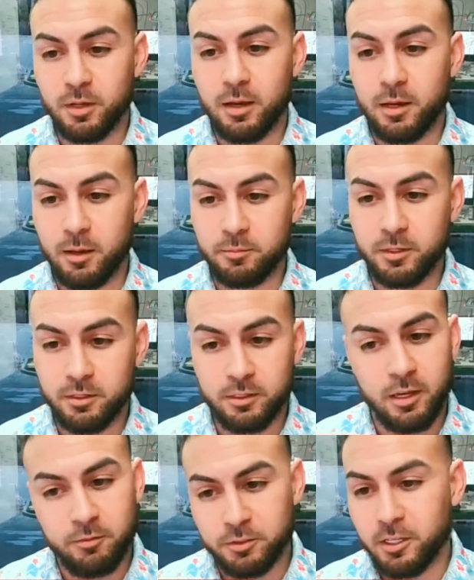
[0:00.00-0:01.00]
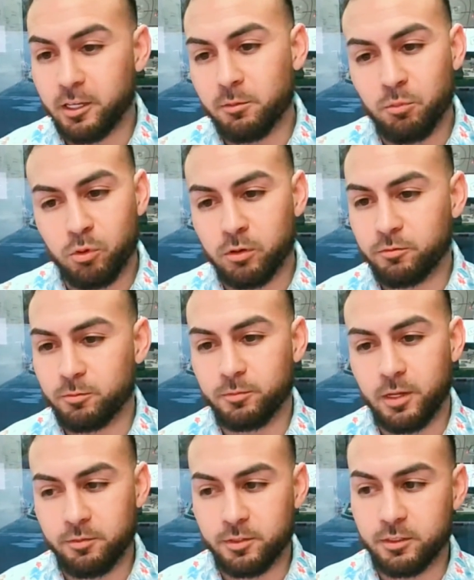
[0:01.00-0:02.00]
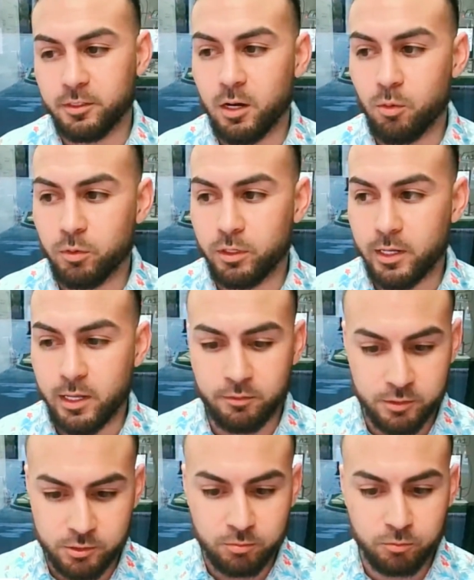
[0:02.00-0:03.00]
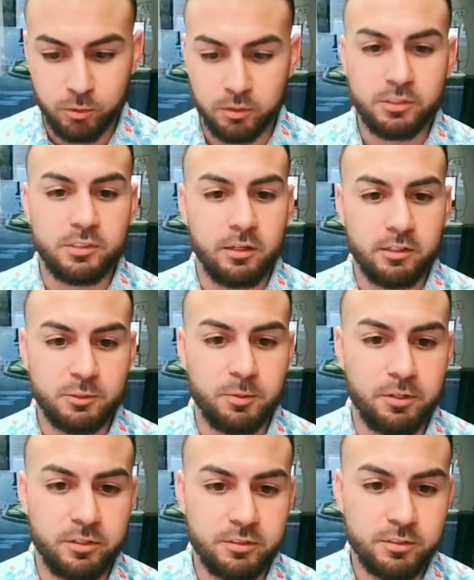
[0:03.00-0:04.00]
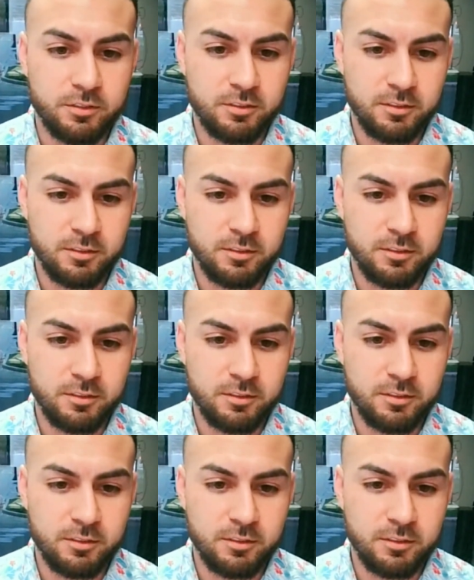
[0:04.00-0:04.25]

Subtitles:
I'm getting everything and more of everything that I wanted out of this real estate experience.